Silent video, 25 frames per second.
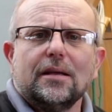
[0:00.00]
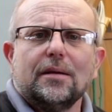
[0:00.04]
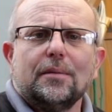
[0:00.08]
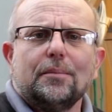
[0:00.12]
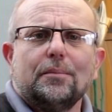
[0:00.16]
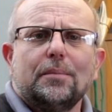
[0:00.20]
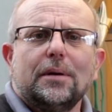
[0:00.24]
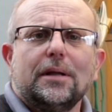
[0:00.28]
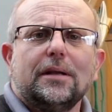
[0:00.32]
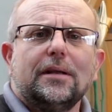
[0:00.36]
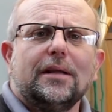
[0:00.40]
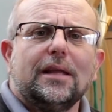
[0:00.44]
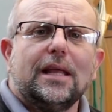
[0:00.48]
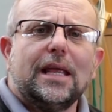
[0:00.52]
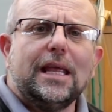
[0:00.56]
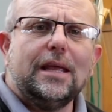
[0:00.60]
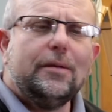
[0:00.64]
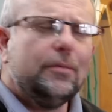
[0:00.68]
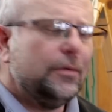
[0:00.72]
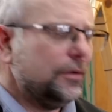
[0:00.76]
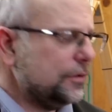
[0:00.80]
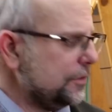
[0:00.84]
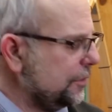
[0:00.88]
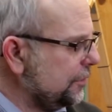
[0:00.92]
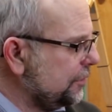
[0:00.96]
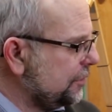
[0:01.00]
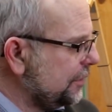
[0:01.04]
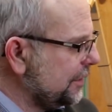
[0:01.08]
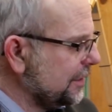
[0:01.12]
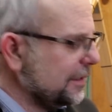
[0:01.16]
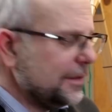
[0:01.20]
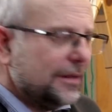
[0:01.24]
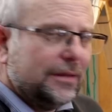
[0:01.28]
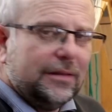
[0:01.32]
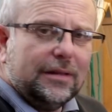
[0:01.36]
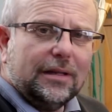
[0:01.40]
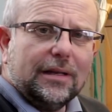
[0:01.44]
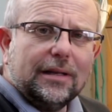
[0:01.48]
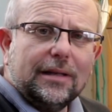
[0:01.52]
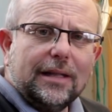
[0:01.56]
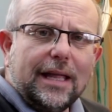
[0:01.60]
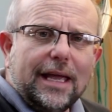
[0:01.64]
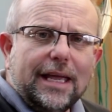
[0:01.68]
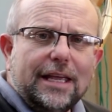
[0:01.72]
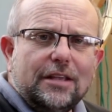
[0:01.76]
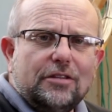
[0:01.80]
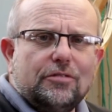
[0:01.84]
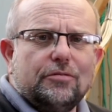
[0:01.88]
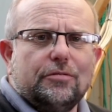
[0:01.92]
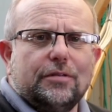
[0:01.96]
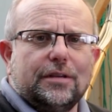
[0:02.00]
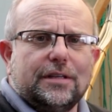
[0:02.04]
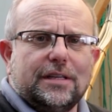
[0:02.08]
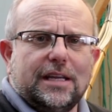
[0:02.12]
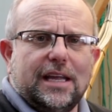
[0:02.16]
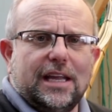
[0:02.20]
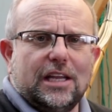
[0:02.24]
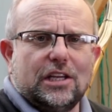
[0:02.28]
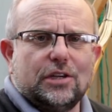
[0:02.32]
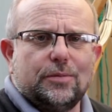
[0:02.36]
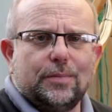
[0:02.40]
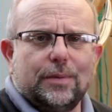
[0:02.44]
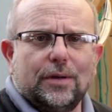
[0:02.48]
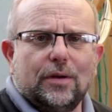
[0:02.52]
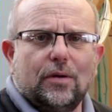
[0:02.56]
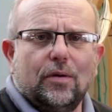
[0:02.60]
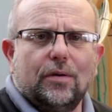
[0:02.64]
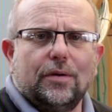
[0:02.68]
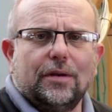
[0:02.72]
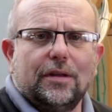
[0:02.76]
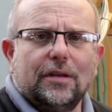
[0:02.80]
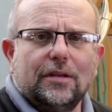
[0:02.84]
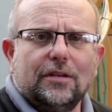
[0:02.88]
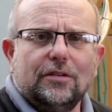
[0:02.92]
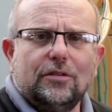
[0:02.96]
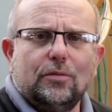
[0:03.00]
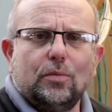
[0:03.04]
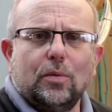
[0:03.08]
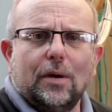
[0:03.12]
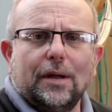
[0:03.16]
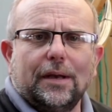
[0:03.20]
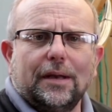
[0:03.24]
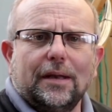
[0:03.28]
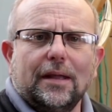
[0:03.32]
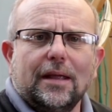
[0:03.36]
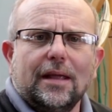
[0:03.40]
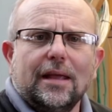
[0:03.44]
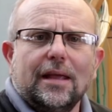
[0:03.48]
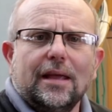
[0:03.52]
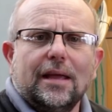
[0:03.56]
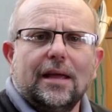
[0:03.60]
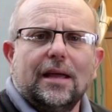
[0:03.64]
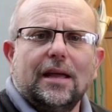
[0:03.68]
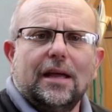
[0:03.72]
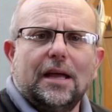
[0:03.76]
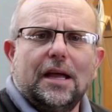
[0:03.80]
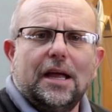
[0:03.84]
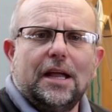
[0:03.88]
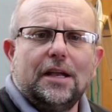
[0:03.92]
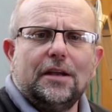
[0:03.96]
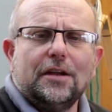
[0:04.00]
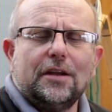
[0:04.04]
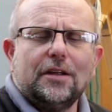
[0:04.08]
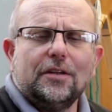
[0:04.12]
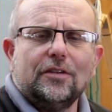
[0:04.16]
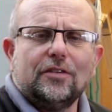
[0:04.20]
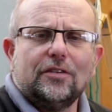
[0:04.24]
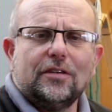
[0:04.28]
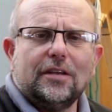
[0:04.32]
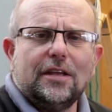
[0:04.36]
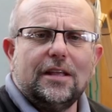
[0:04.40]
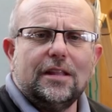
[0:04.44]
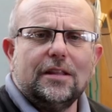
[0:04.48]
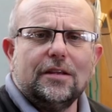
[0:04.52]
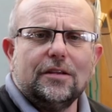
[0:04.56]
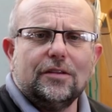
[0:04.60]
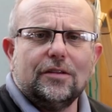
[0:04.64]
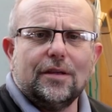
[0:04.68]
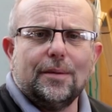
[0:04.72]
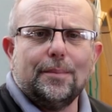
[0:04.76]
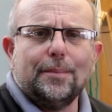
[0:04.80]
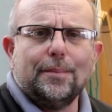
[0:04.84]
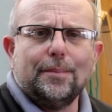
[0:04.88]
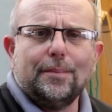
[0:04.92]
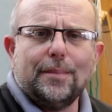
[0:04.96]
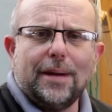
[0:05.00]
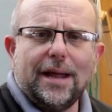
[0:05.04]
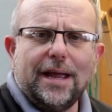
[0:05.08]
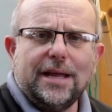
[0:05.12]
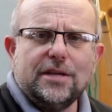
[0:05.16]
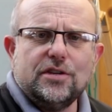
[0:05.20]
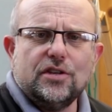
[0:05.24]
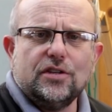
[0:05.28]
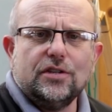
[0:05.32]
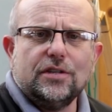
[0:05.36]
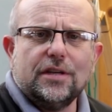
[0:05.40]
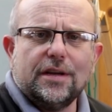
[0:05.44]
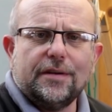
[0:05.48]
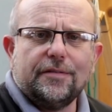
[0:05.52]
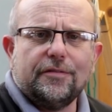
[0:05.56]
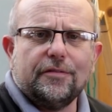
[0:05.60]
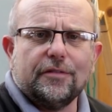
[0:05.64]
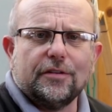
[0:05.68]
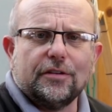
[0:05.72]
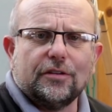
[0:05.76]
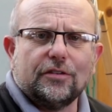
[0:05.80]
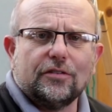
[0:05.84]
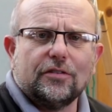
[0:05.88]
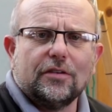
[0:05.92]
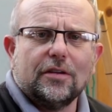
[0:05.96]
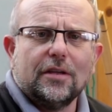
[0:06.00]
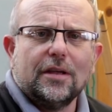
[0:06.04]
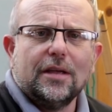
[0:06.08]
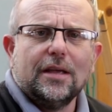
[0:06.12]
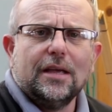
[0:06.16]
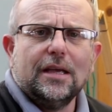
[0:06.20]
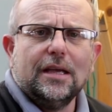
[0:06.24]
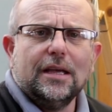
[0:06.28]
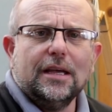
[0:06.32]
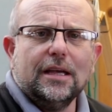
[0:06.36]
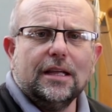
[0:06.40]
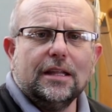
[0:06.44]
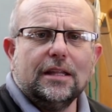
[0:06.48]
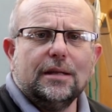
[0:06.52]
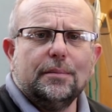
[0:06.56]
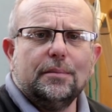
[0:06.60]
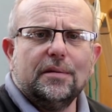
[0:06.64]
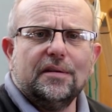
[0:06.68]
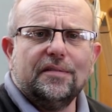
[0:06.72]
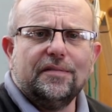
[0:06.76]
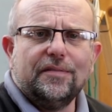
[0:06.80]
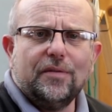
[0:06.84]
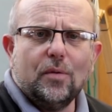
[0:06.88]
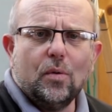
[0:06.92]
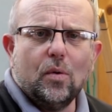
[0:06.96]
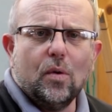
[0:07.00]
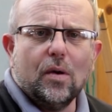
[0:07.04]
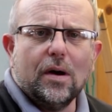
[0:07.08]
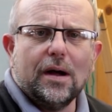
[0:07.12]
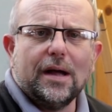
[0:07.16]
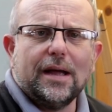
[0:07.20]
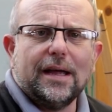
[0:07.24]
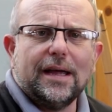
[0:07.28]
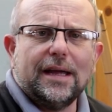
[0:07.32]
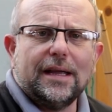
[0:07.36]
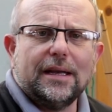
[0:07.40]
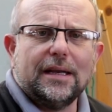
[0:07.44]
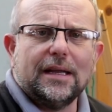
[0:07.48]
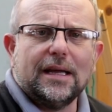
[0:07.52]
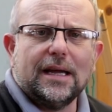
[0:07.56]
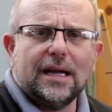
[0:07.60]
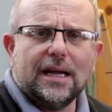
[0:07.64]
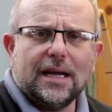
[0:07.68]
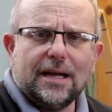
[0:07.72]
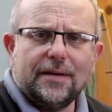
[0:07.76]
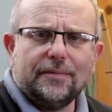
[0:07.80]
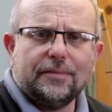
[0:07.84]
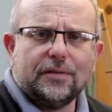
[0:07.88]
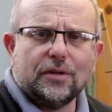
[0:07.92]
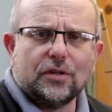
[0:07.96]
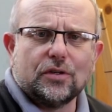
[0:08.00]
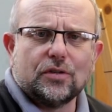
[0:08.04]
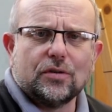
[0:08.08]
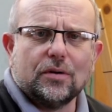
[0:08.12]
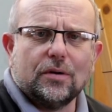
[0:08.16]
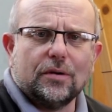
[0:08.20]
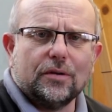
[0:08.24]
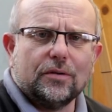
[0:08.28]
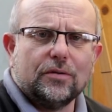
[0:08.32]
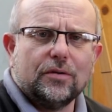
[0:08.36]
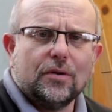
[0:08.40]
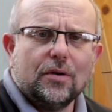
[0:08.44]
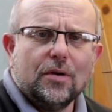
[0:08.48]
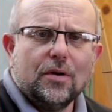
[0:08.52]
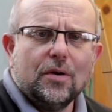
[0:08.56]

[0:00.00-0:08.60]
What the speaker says: But he was using the laser attachment on his one, and you can see there's a major difference in the before and after shots.